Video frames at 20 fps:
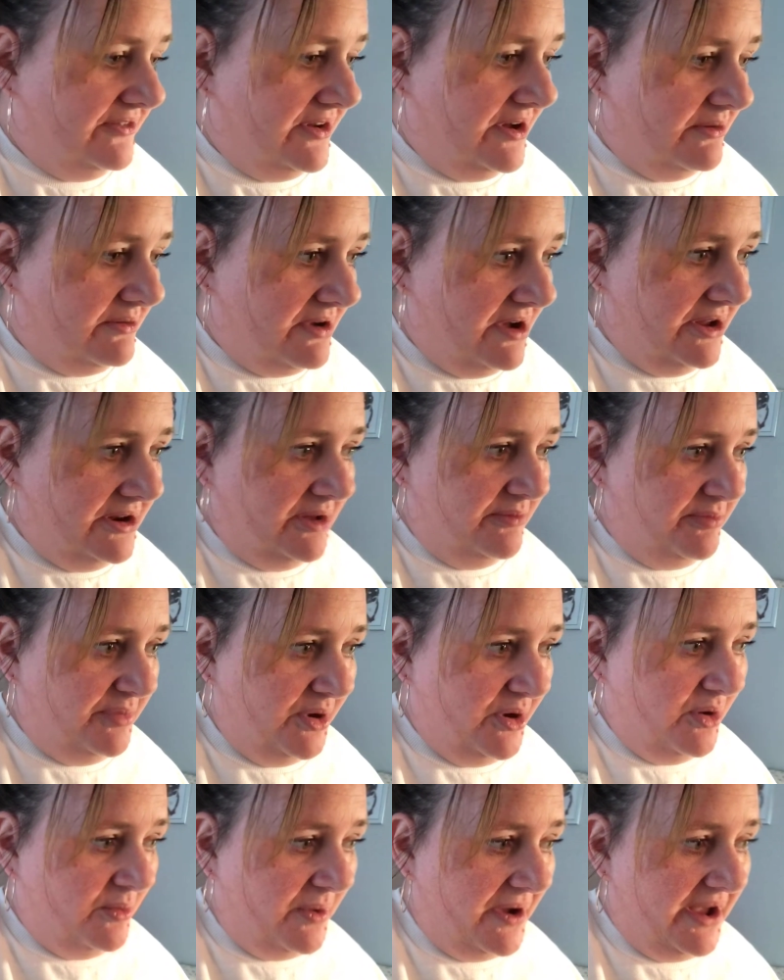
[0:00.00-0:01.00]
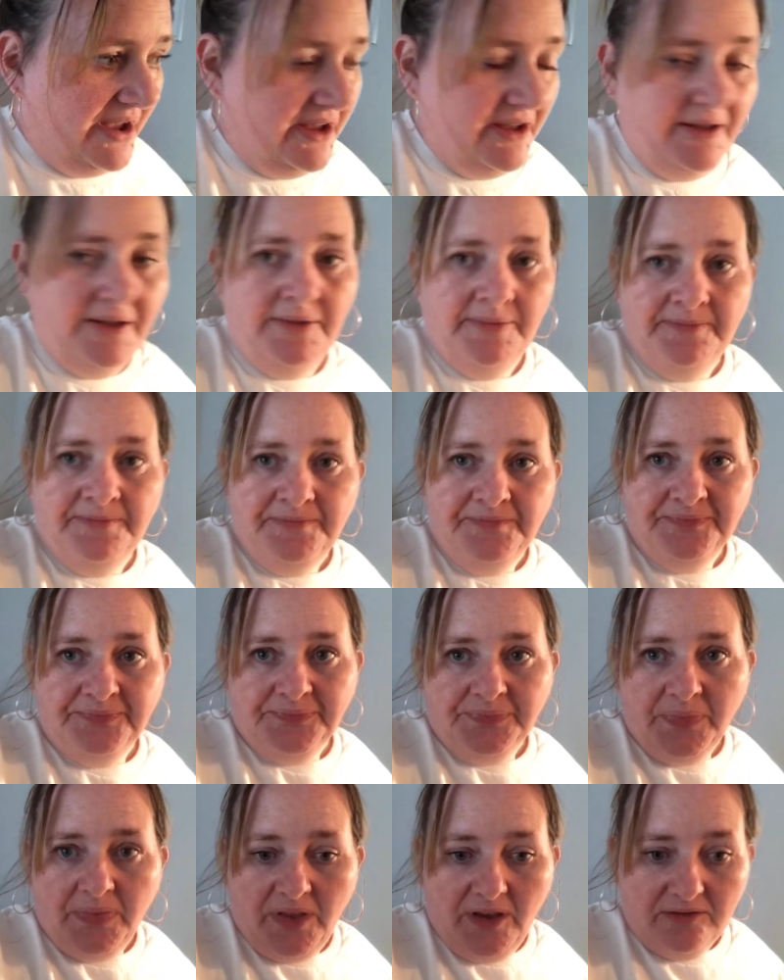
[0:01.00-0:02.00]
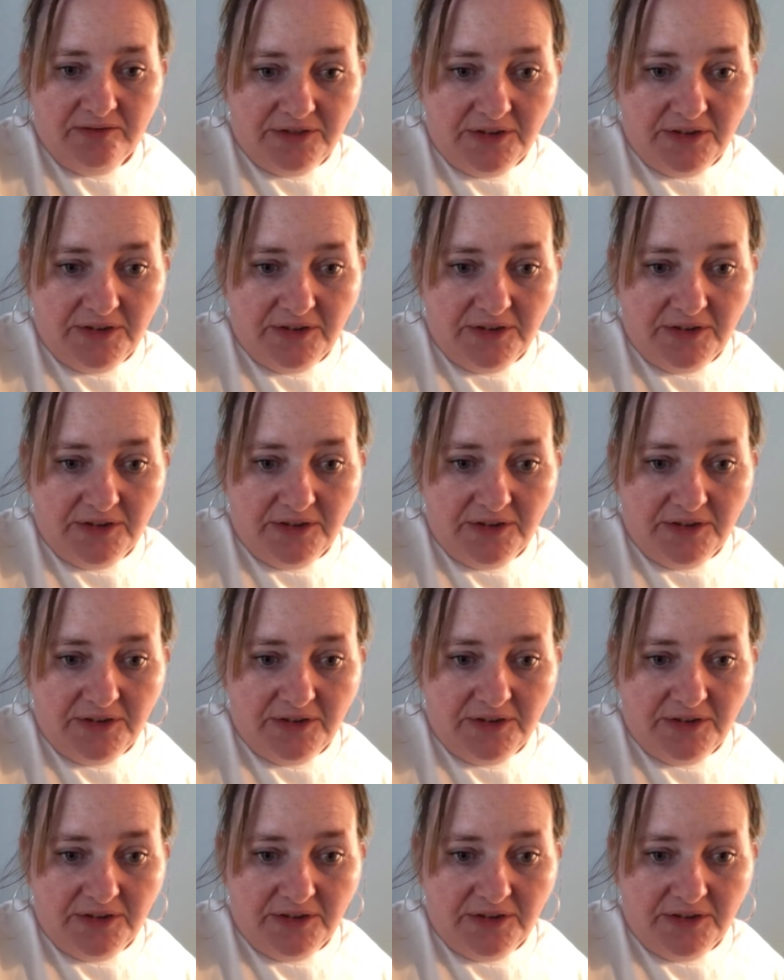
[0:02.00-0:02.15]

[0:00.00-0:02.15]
I'll kind of put away for